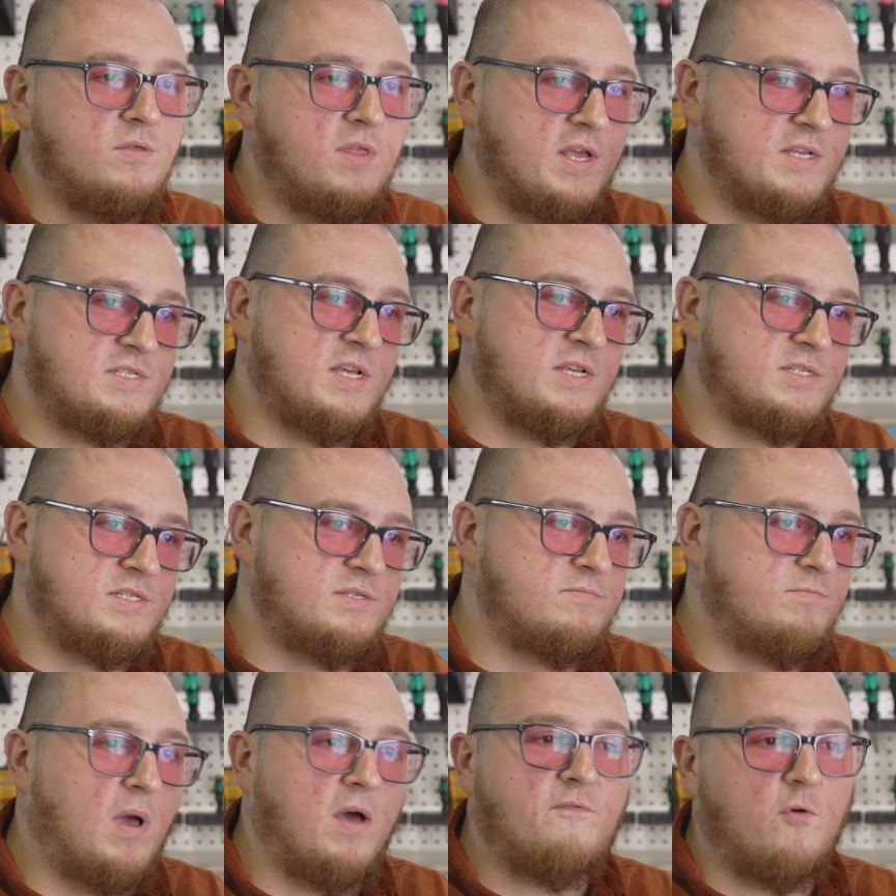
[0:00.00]
this is
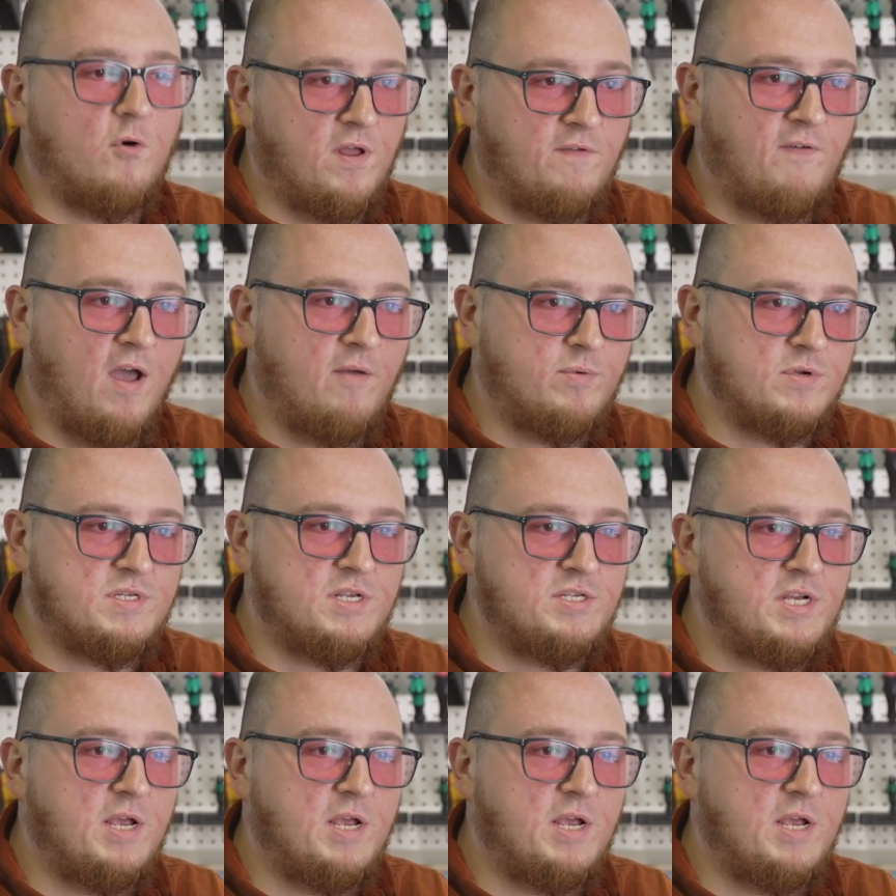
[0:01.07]
about 45%